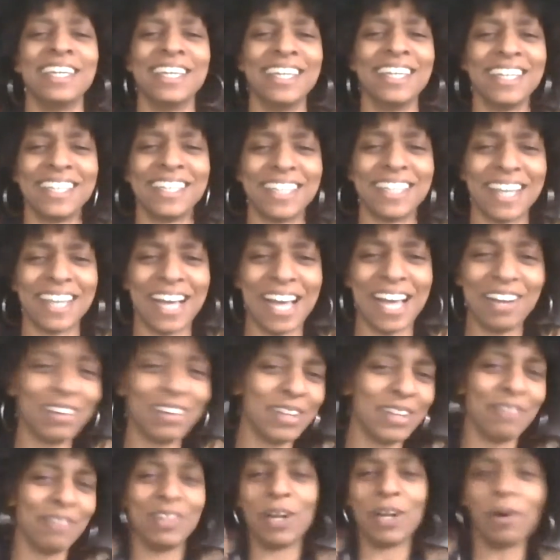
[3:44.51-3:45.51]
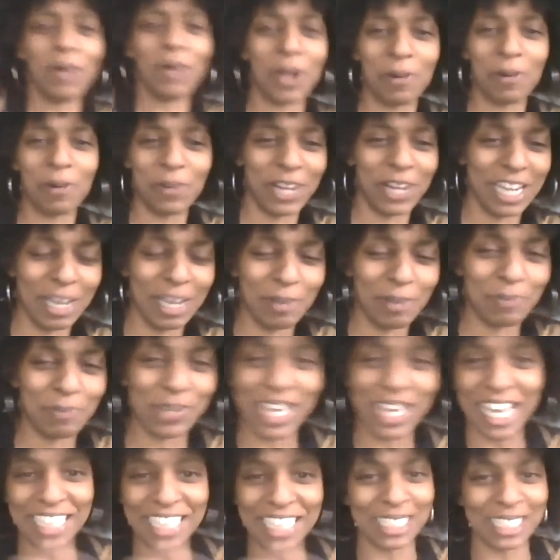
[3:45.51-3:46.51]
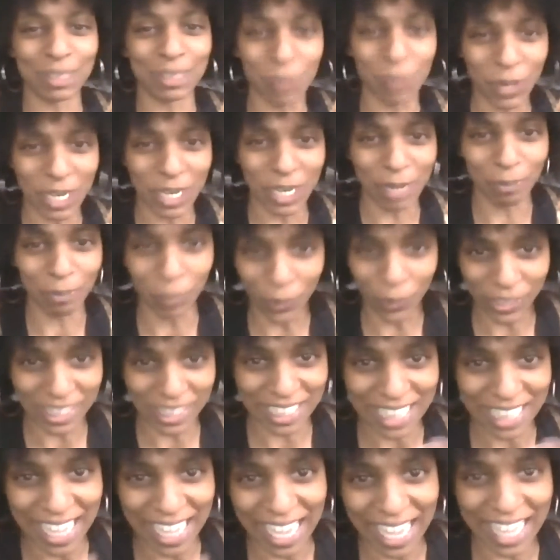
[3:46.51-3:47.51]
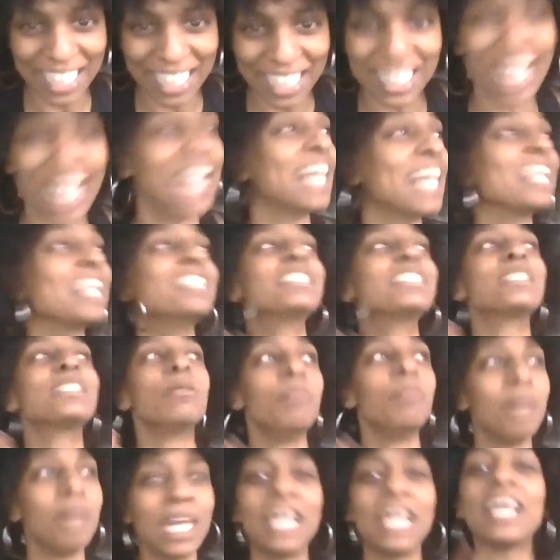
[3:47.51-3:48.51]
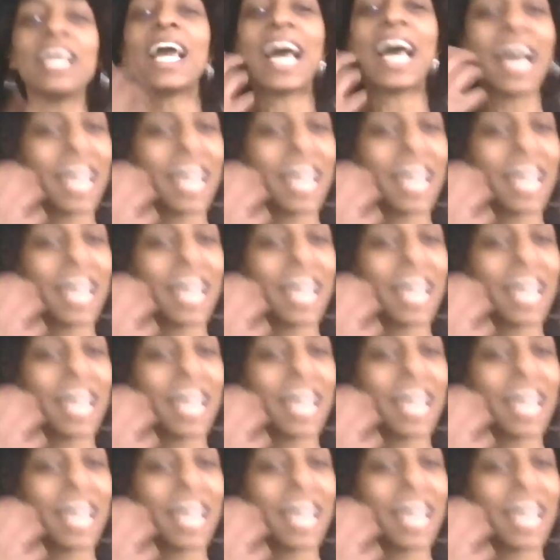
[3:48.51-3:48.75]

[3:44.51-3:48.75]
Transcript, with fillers: Yeah. I don't even know what I wanted, but I just wanted more than that. Like to me,